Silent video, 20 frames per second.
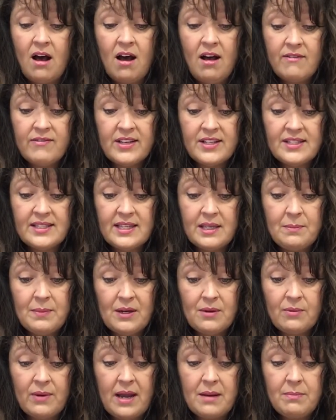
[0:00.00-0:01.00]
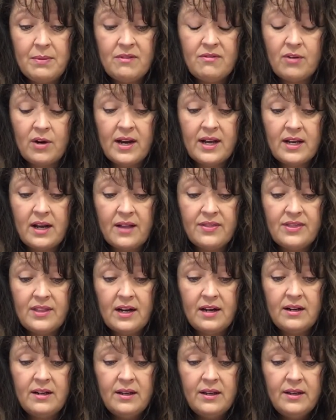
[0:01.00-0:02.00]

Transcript: obviously been read before I got there.